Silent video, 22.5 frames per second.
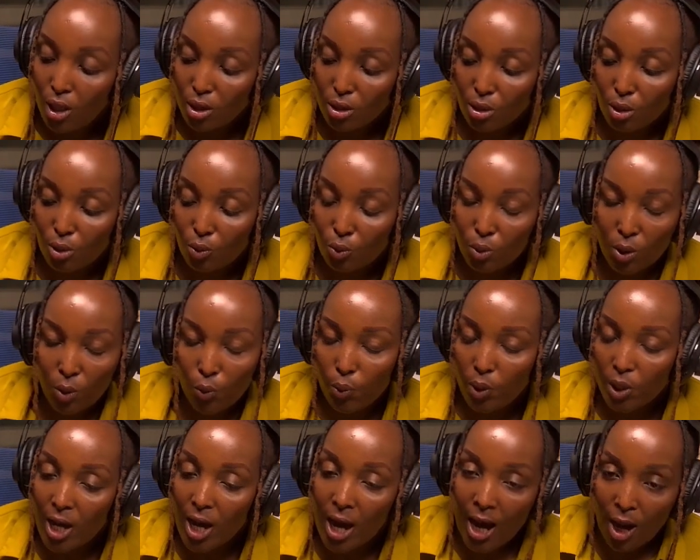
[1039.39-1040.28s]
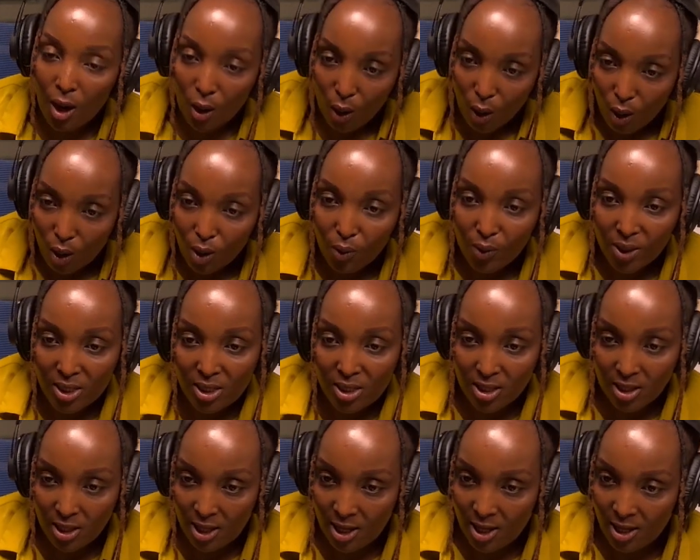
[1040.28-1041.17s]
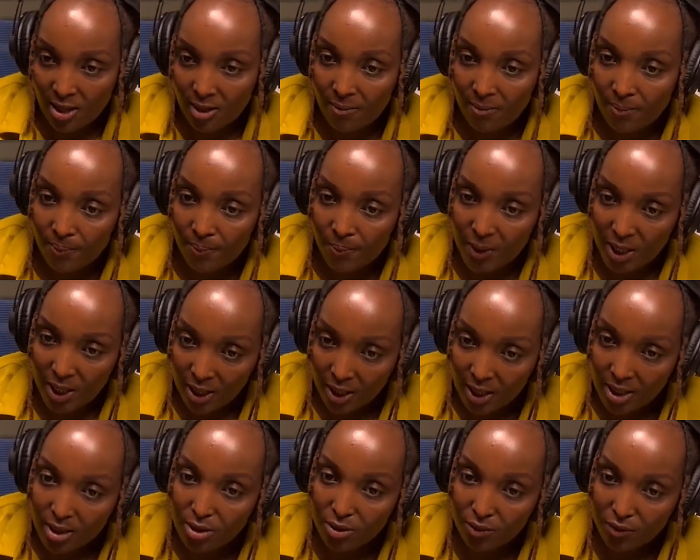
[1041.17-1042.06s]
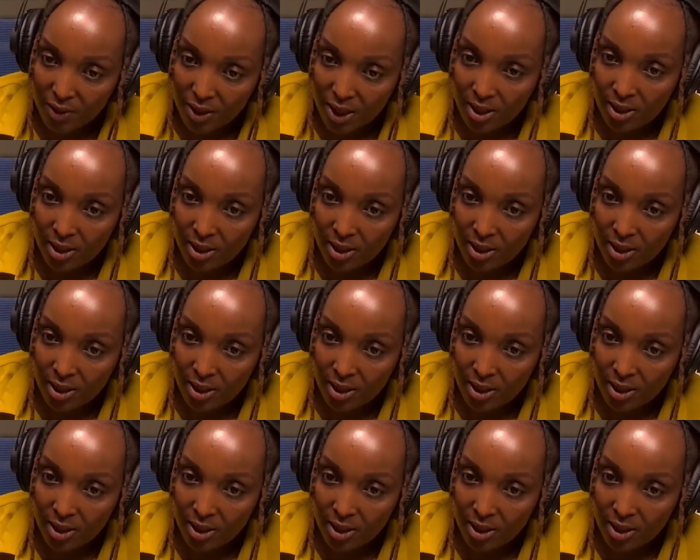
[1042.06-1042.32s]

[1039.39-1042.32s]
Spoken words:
So we are always there in case of any.